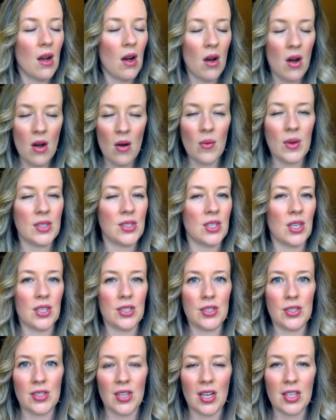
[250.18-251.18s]
always talk
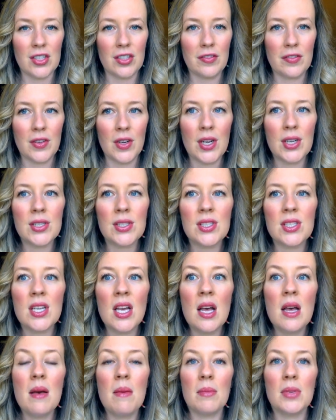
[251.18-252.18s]
to your doctor first.
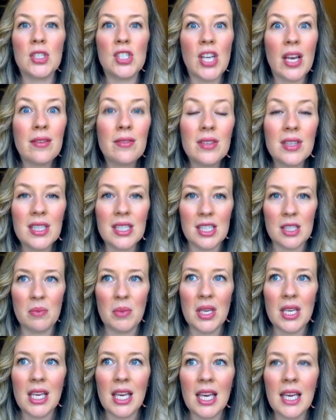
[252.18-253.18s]
But generally
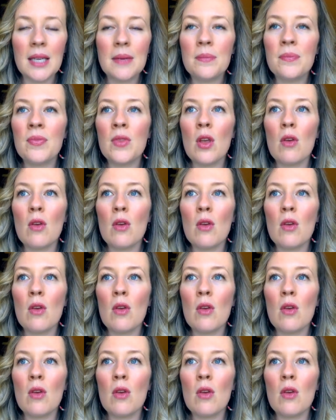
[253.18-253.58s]
speaking,